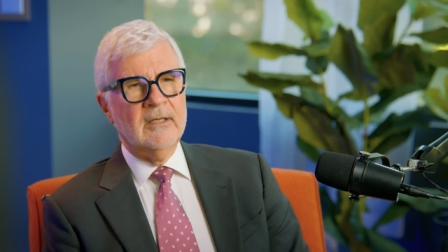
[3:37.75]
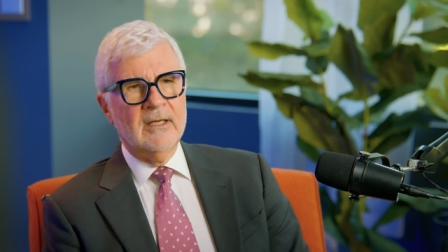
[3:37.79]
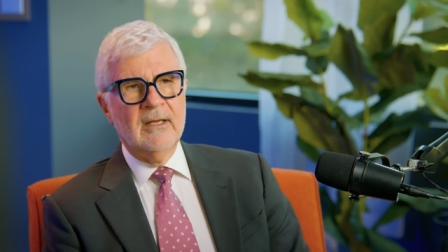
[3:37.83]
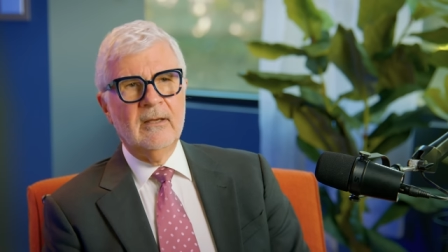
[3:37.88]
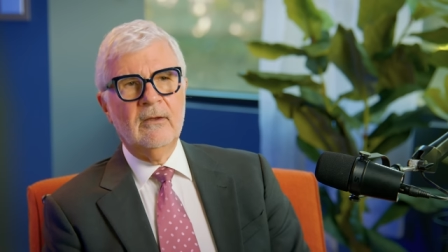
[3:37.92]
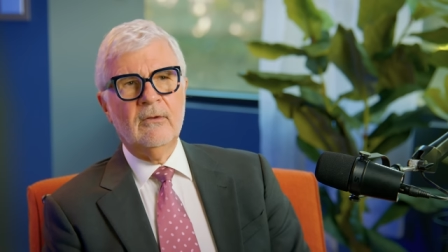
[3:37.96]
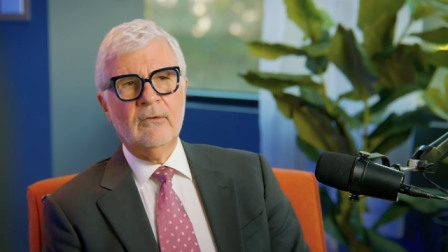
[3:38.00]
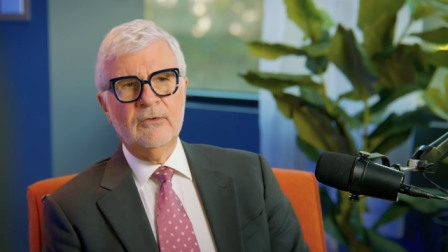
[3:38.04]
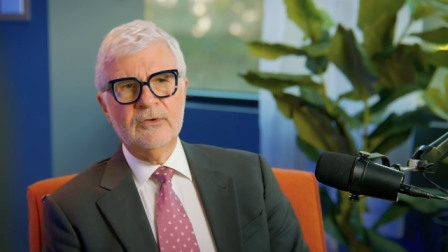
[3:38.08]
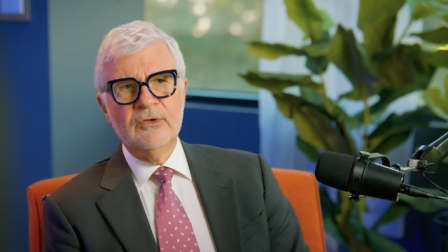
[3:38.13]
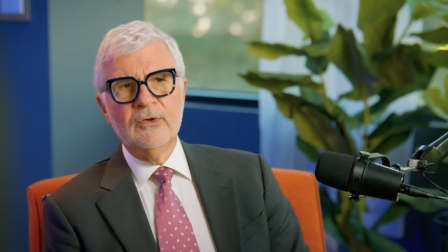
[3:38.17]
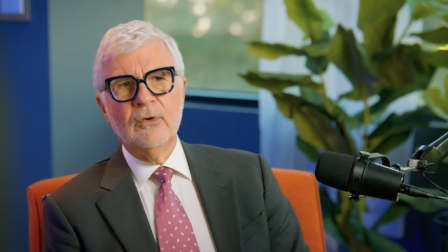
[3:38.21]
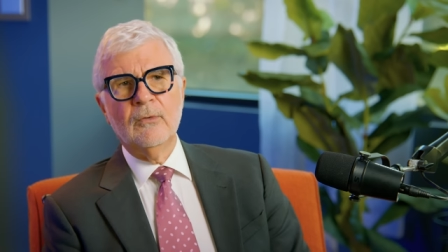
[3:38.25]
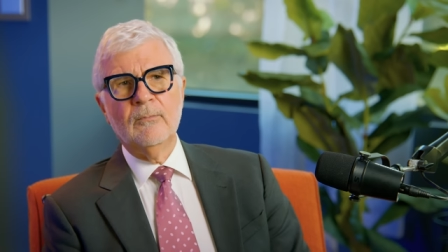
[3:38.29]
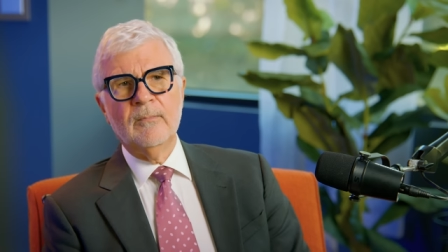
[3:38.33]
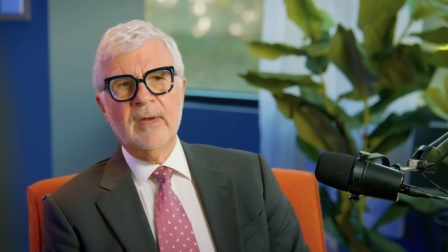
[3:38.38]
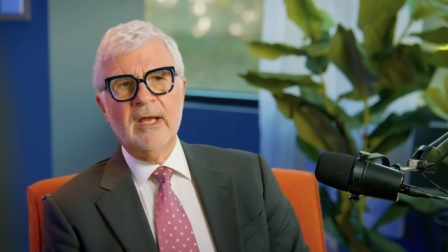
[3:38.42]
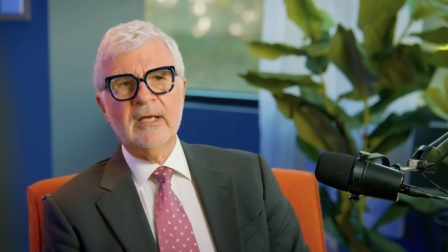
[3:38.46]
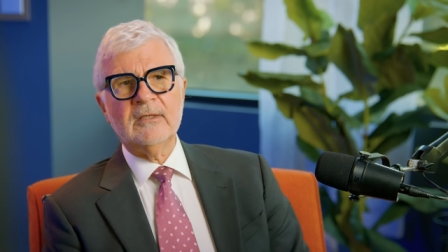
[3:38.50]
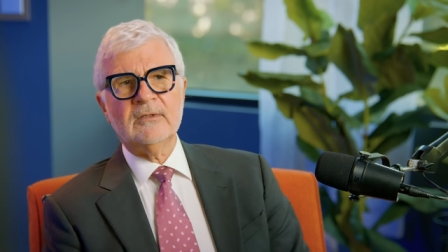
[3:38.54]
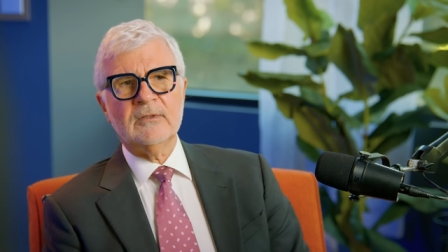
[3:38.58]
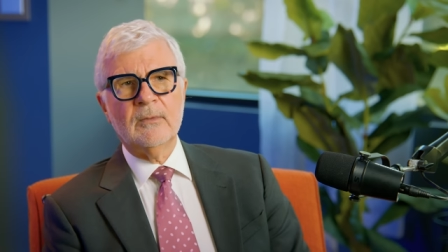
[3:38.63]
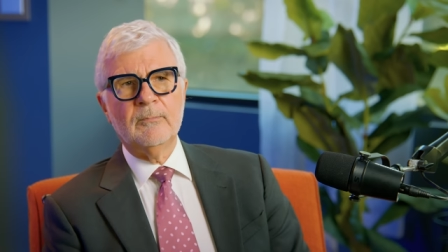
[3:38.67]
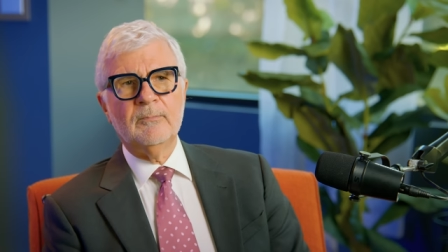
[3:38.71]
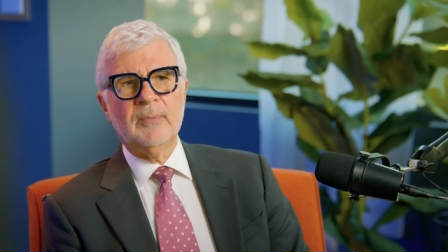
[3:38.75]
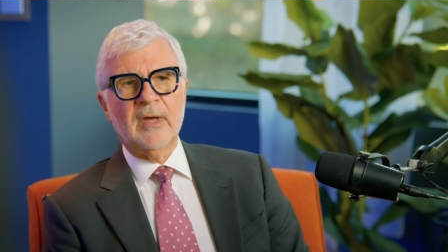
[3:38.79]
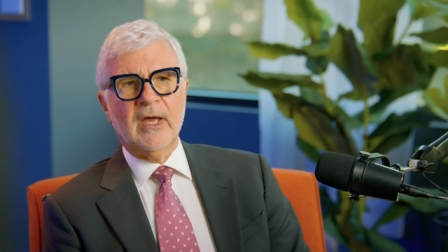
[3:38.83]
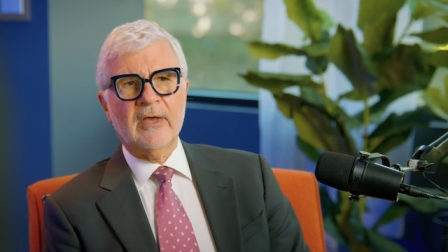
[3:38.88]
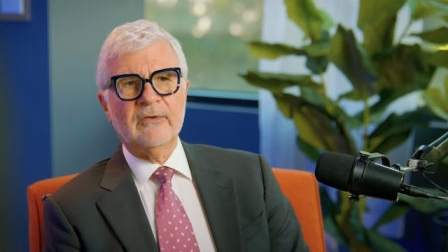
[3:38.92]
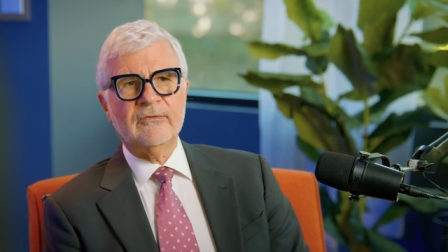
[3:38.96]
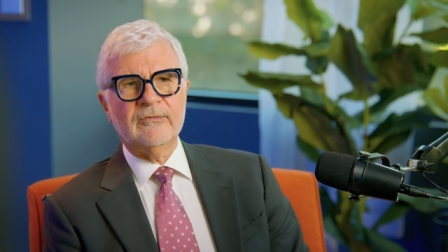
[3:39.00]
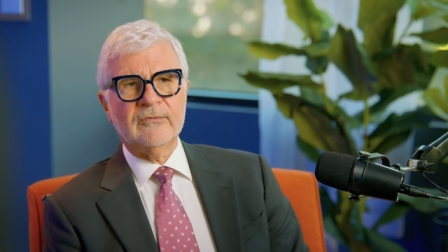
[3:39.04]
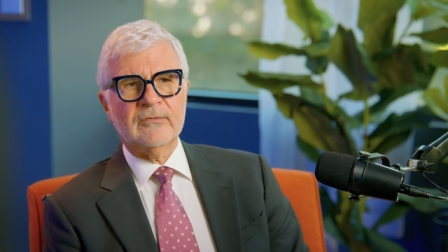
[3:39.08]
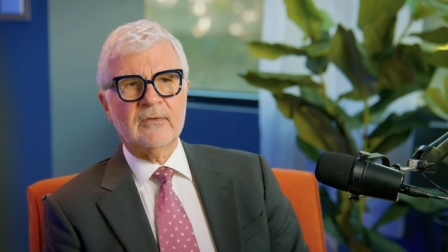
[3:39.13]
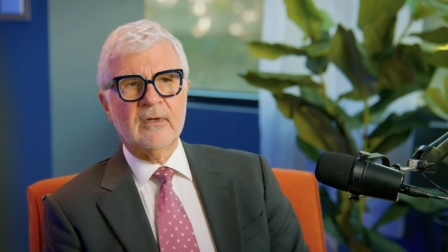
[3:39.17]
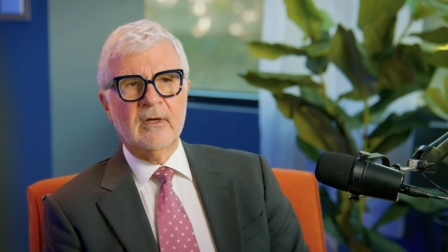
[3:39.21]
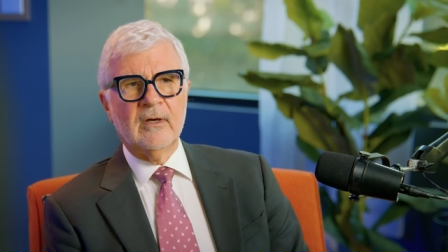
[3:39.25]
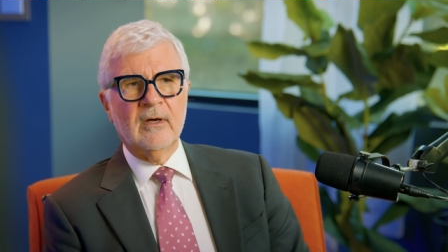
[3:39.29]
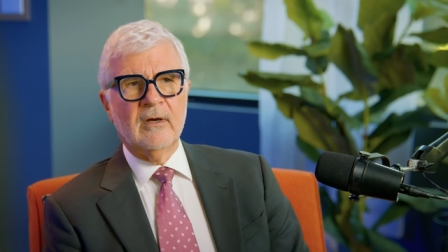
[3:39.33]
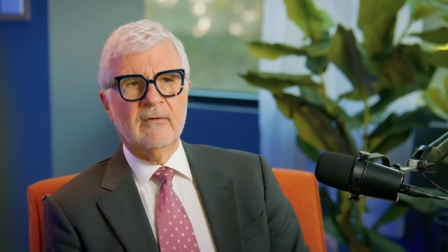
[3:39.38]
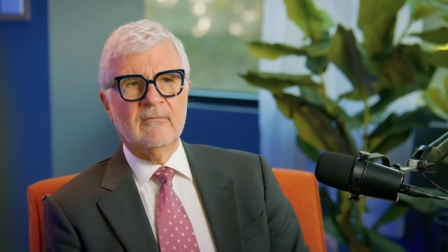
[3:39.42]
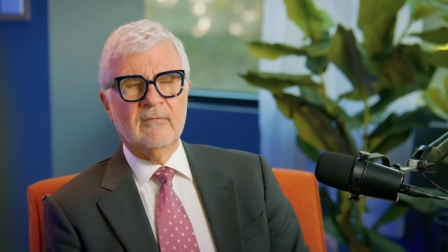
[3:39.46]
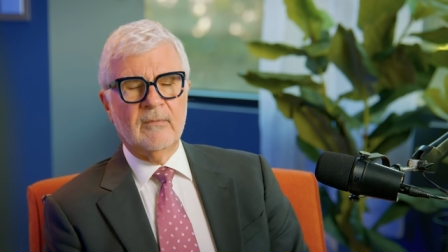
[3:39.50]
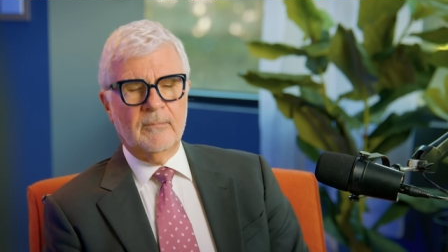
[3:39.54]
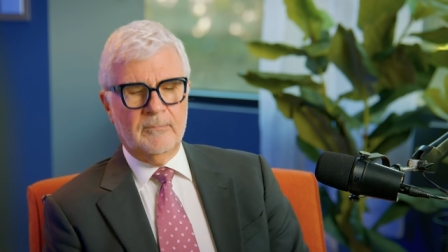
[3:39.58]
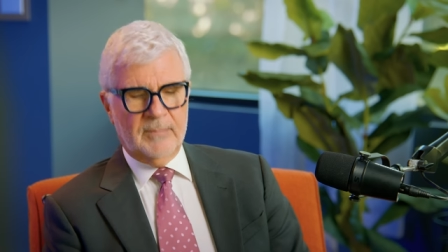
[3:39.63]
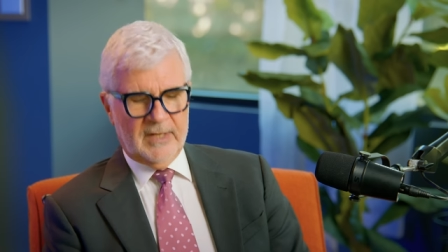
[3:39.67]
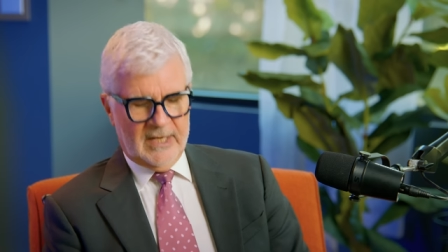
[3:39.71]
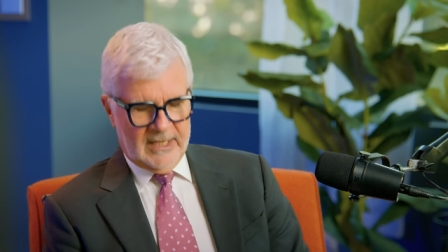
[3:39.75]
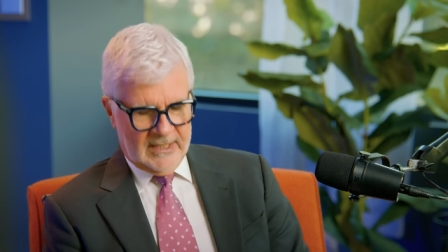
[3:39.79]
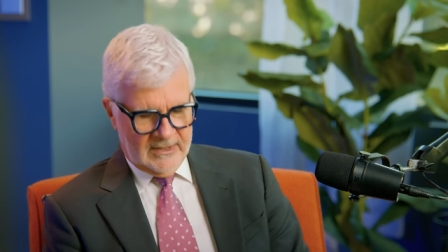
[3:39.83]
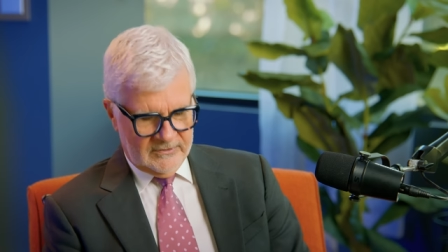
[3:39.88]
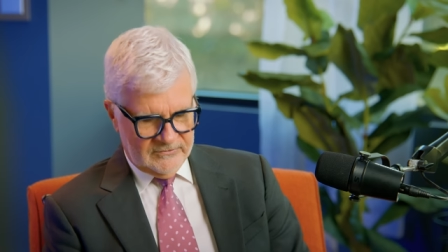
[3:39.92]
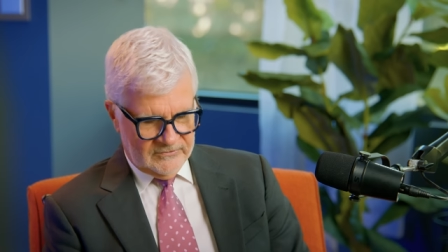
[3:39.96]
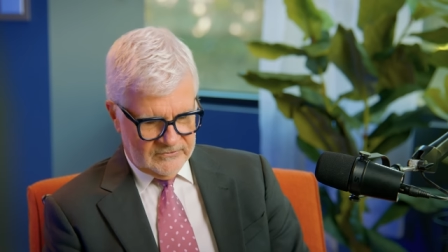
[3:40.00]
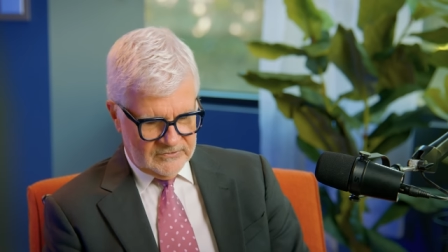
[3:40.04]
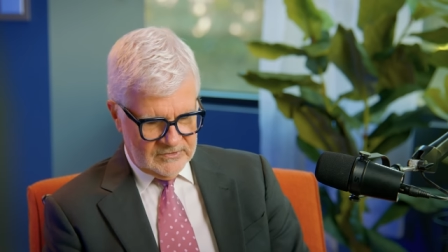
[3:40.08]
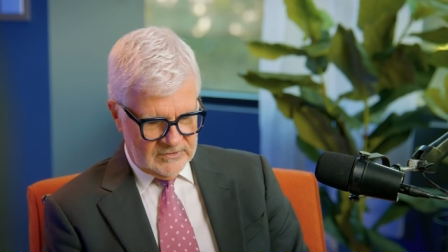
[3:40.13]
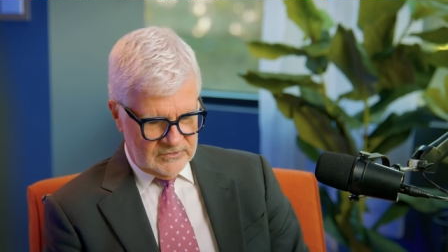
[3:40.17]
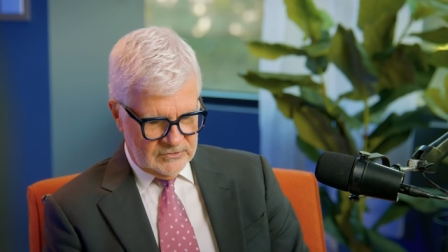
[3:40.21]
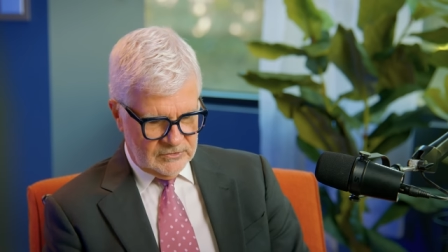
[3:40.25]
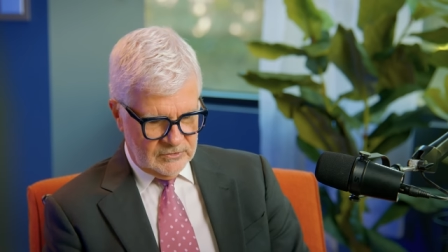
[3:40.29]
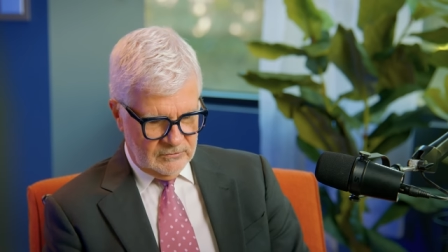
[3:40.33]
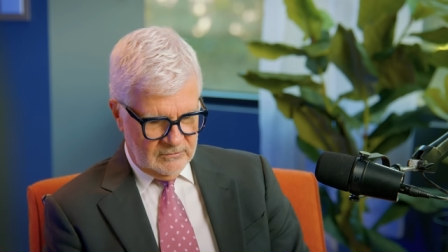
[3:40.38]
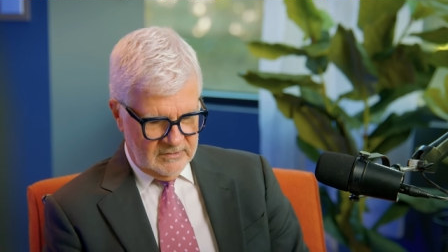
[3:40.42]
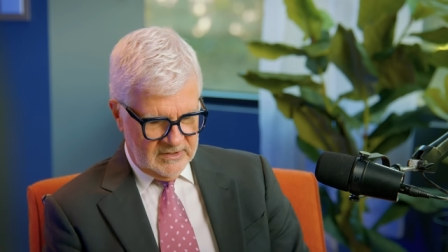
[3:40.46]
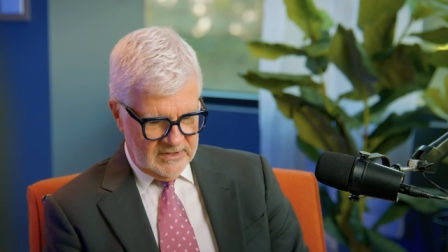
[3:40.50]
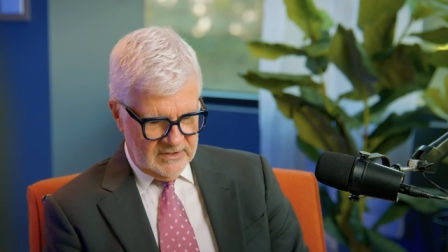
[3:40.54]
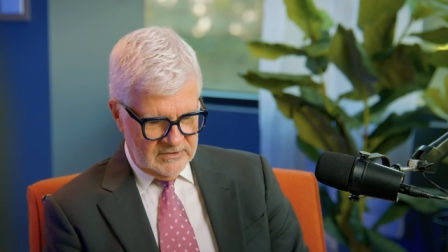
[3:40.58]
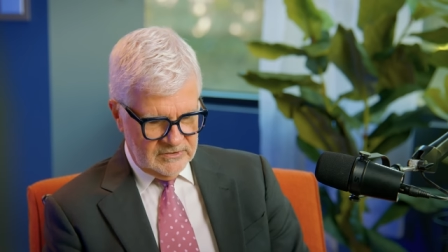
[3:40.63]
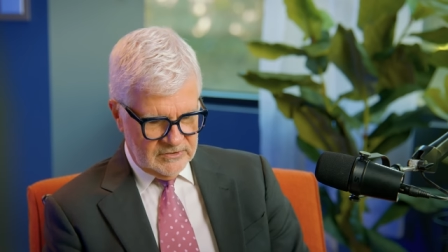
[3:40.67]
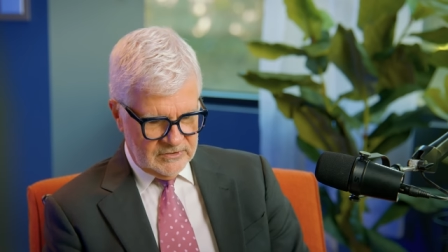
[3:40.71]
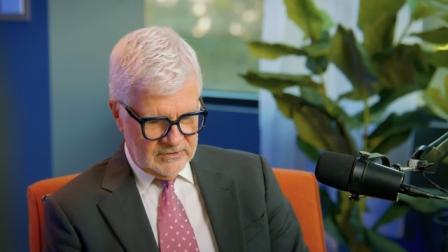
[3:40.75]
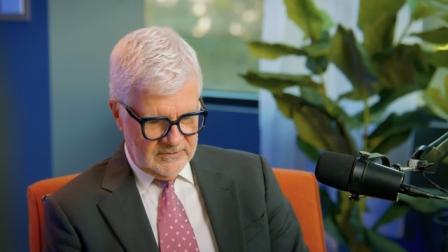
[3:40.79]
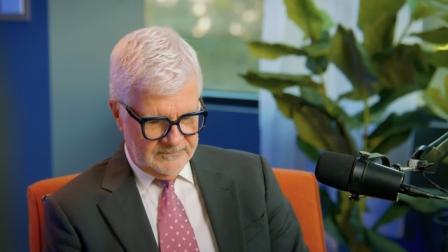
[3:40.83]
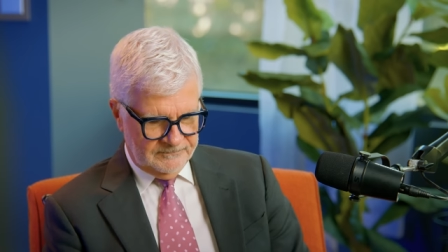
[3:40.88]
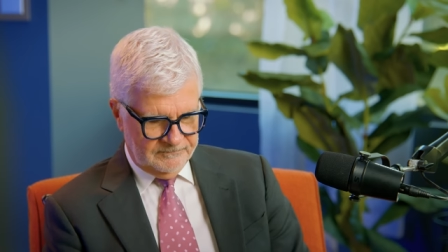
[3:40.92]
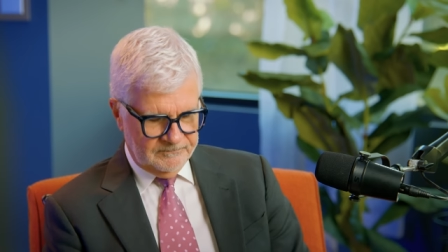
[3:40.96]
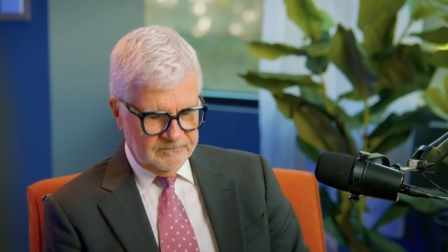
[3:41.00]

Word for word: you'll make the best of a bad situation.